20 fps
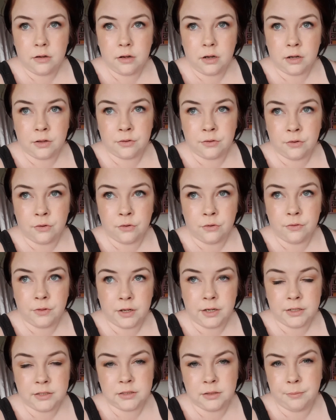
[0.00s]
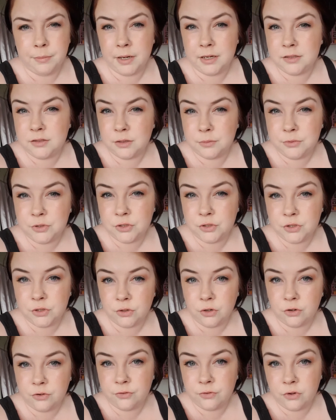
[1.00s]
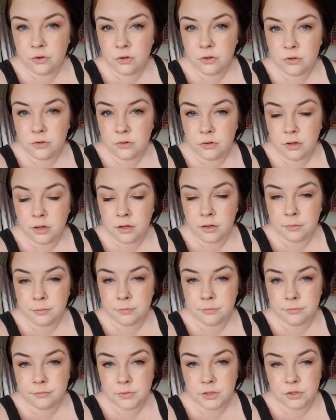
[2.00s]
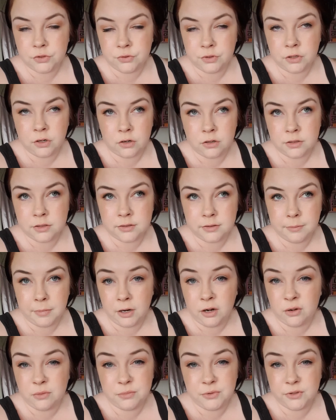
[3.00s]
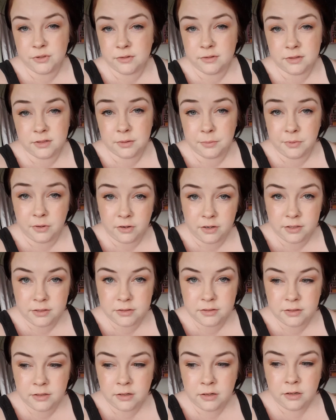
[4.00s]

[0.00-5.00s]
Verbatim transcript: I thought that is the best option to go for um, as regards to my options, to be honest.